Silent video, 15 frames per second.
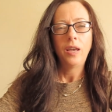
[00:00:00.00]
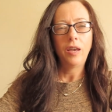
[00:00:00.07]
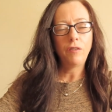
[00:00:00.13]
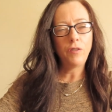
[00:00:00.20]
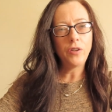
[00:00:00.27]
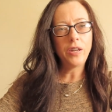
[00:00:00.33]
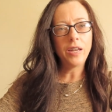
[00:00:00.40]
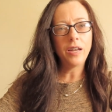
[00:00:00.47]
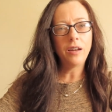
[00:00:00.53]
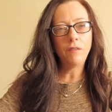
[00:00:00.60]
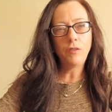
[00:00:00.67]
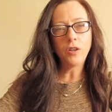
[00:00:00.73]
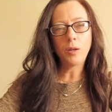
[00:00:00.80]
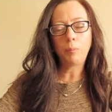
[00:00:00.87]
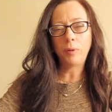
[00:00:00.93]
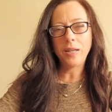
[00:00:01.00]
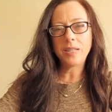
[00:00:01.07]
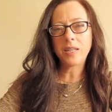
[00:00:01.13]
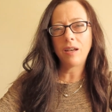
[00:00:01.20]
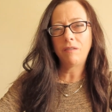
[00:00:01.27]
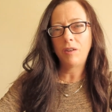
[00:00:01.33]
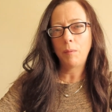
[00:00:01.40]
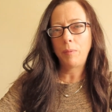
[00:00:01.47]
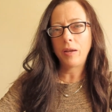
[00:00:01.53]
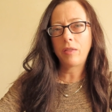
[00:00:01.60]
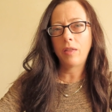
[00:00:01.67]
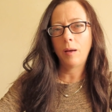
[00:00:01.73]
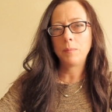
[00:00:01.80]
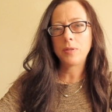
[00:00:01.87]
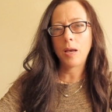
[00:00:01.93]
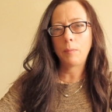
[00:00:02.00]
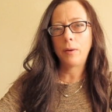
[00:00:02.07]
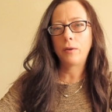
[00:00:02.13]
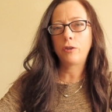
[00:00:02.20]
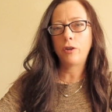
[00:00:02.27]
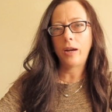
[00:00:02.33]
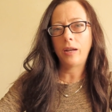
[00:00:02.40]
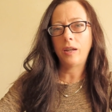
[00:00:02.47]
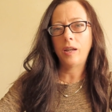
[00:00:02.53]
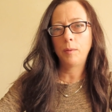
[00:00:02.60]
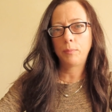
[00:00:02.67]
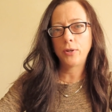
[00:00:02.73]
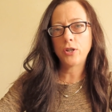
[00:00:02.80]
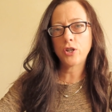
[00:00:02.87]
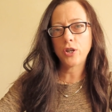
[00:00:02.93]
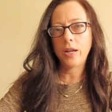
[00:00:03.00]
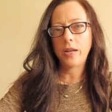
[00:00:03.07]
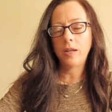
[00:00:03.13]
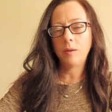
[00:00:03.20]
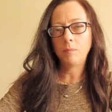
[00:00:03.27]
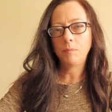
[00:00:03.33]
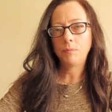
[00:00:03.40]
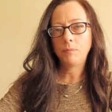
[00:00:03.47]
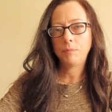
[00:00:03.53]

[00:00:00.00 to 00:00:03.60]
If you did, if you could please give it a big thumbs up, I would greatly appreciate it.